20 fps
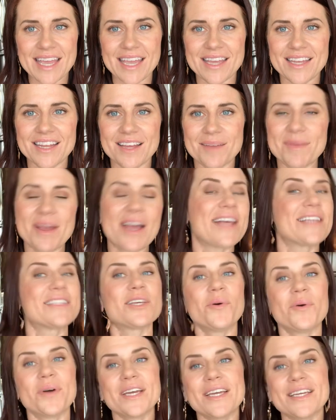And as
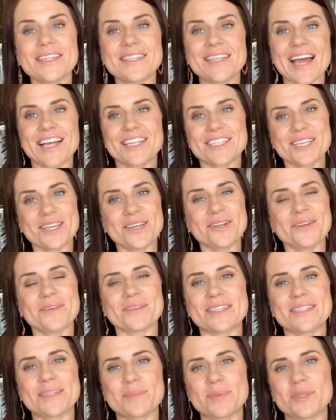always, ask you
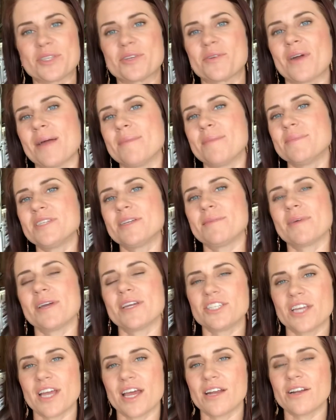to subscribe to my
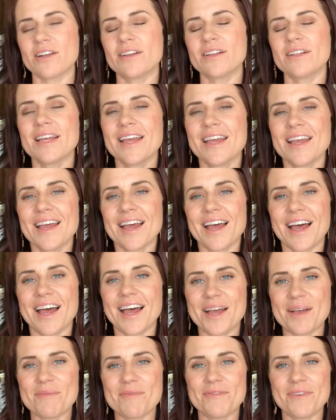channel.
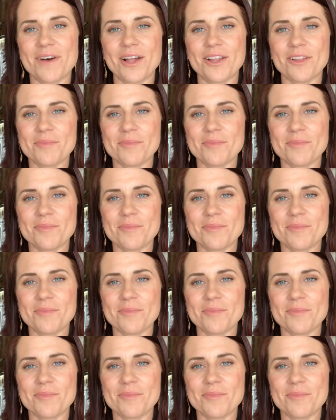Follow